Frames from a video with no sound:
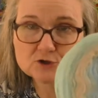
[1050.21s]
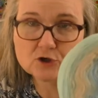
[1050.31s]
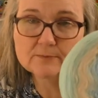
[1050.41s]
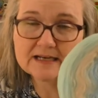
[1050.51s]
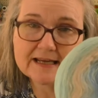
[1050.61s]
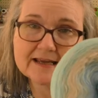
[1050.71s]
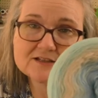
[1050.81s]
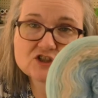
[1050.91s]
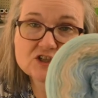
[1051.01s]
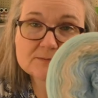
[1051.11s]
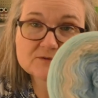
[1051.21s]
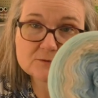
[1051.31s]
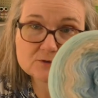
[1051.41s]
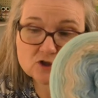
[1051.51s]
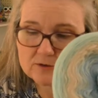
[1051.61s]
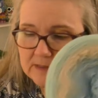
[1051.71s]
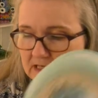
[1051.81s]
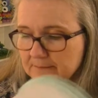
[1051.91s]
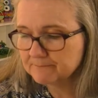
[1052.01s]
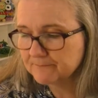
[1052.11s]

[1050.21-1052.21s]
Germany and ships from Germany.